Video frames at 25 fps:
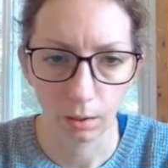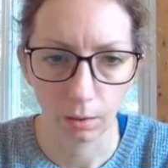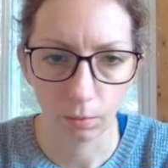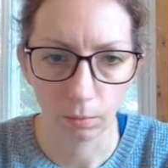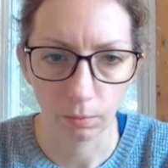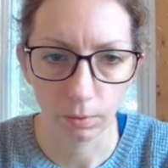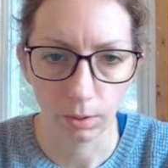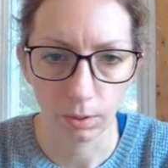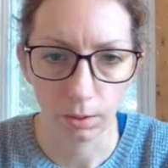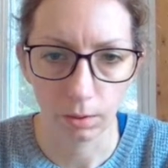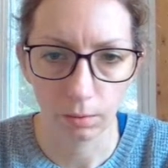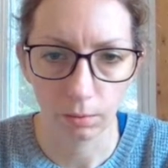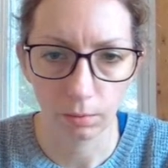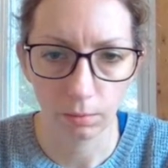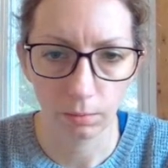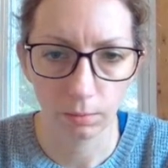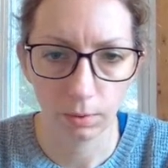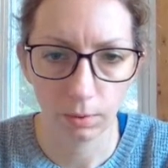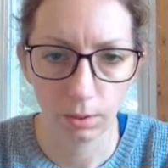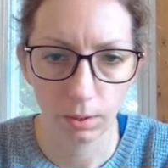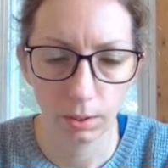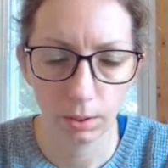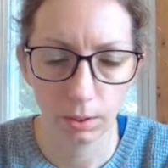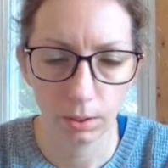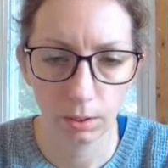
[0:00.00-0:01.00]
We do
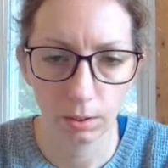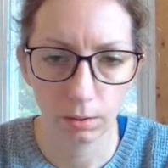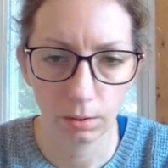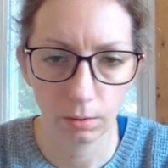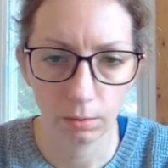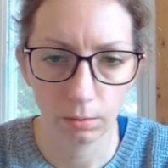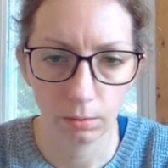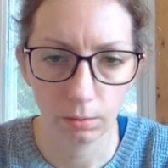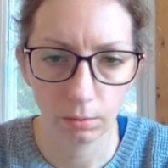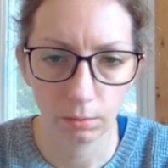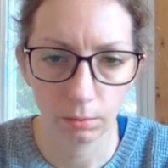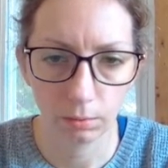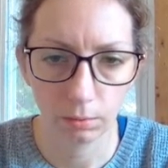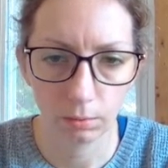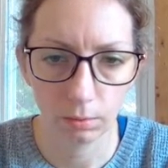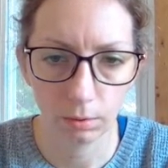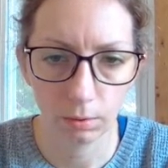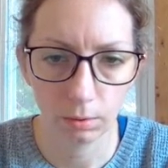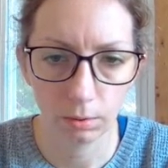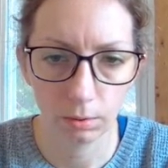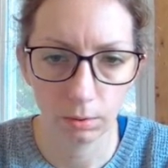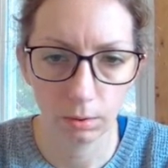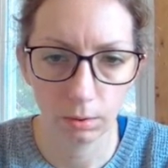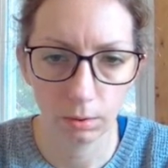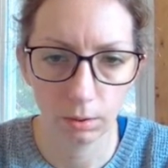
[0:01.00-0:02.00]
need to
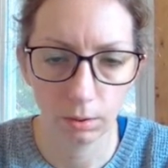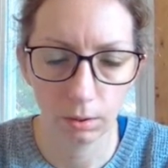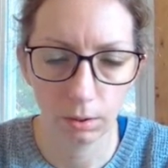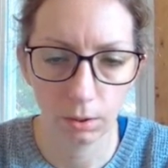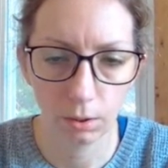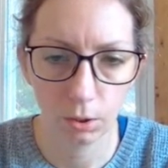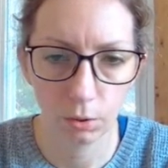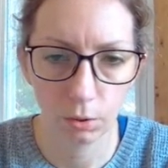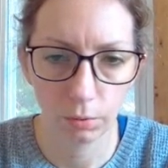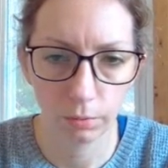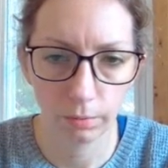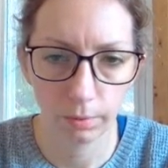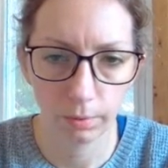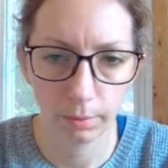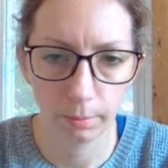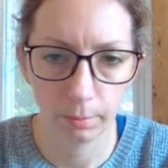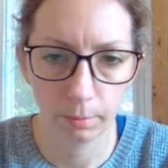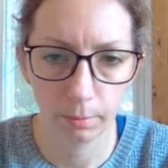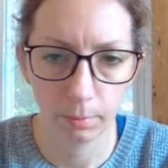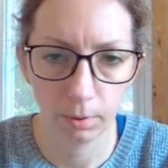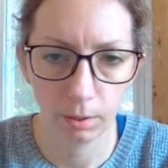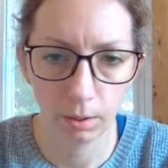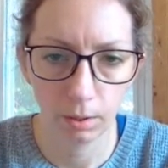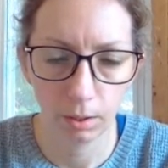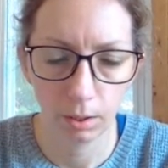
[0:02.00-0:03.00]

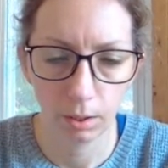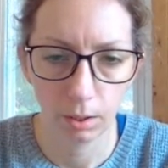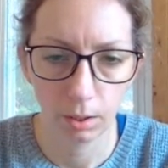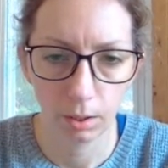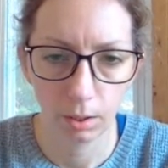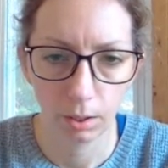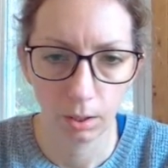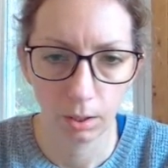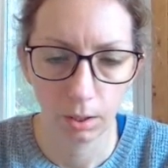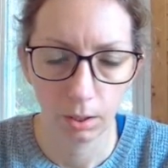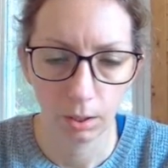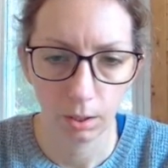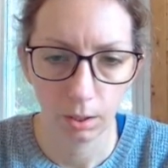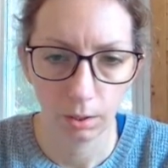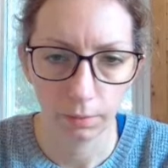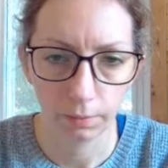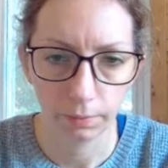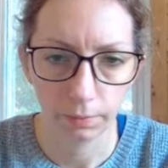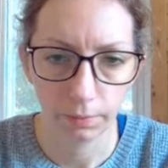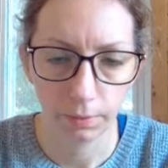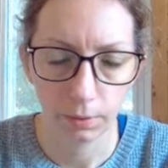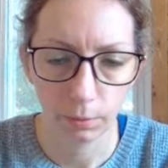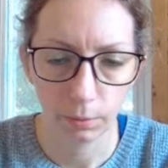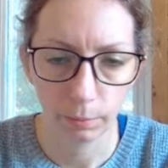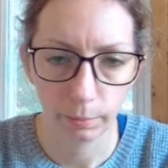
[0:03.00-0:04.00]
trim a
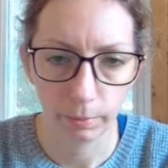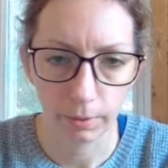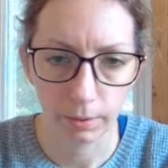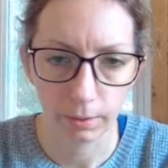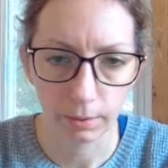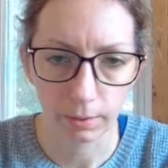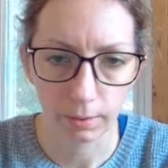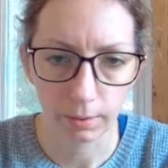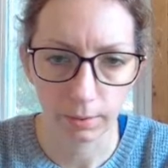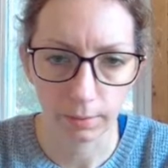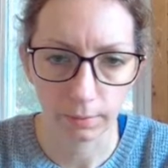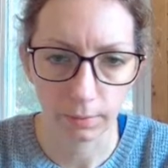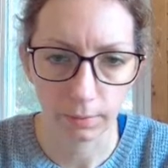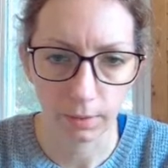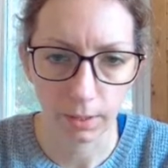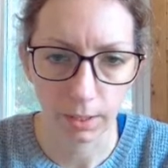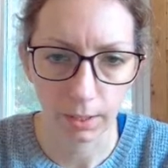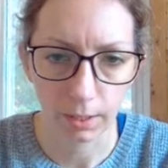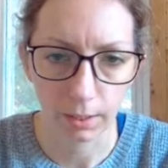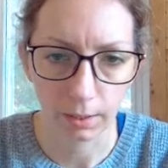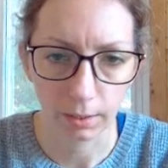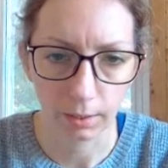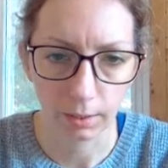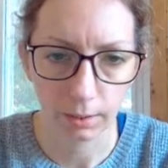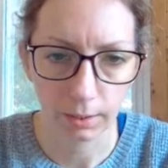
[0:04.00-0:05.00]
few pieces of
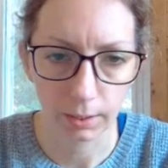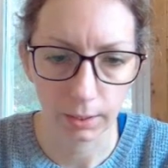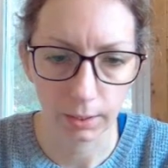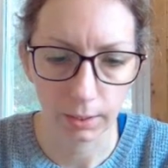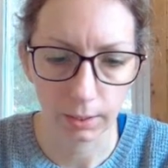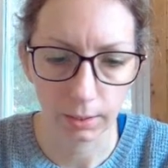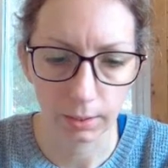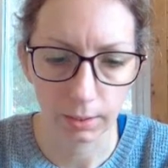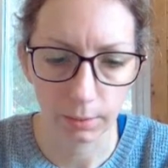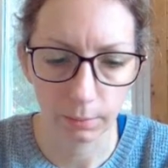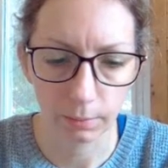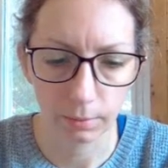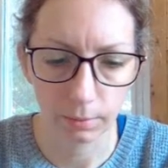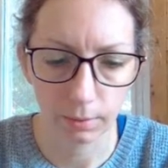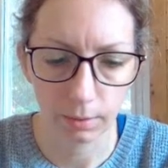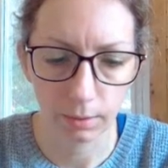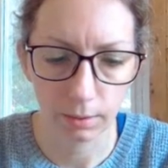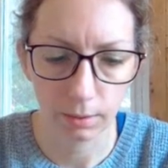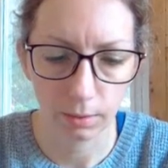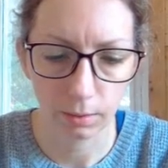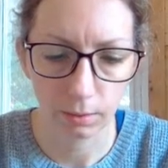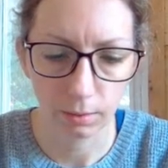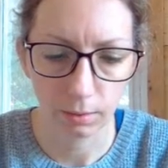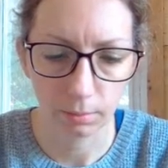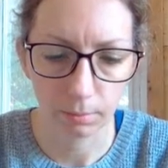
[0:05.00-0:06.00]
tile like this one,
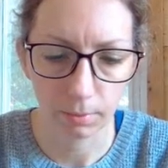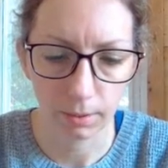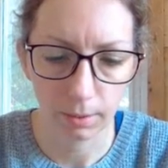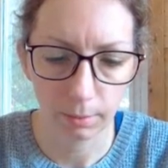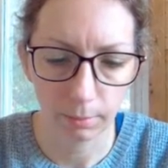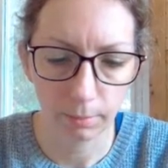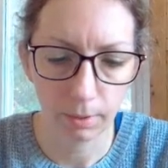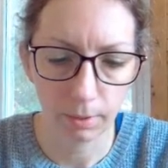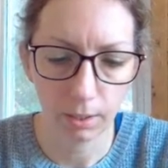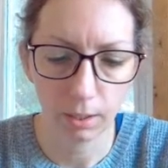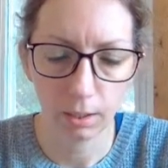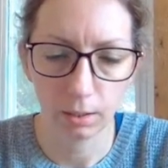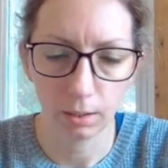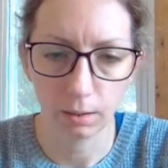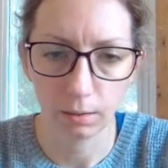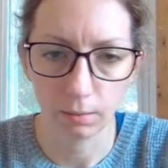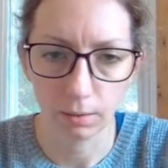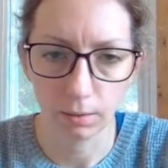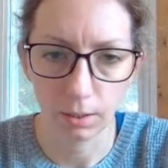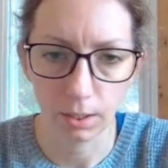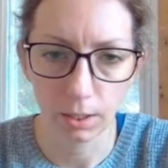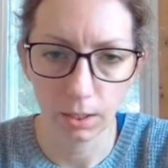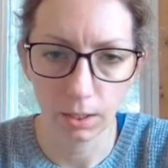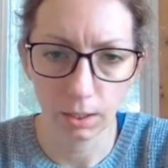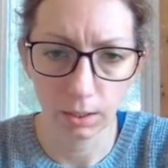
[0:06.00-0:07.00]
so I'm going to make it
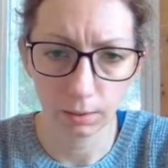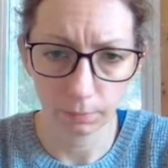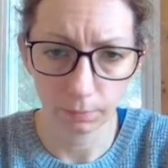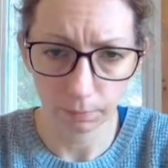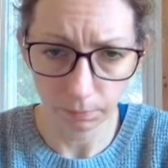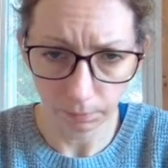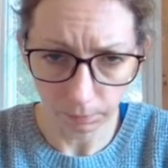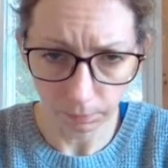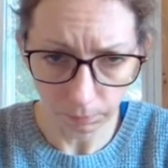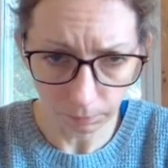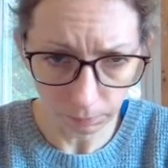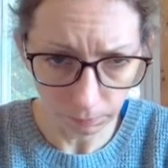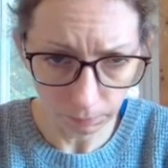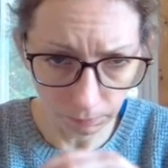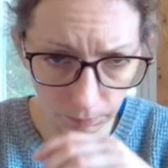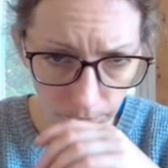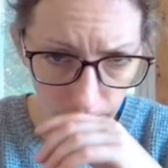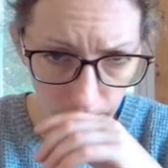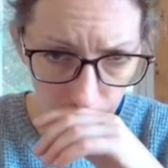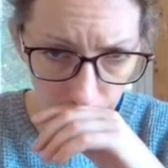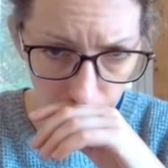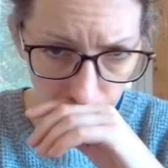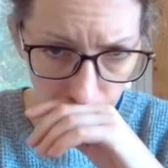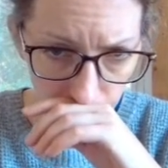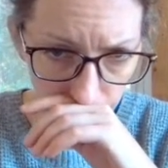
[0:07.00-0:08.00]
unique
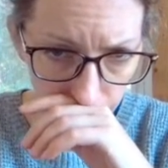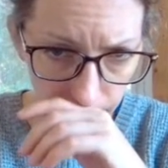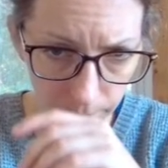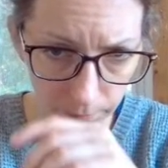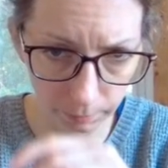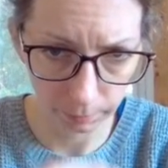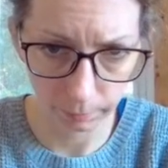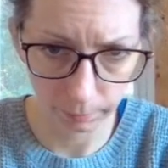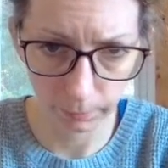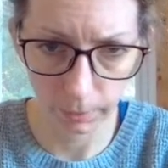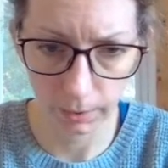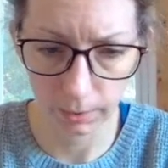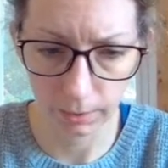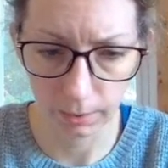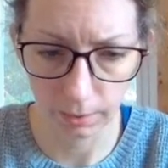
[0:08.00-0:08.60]
because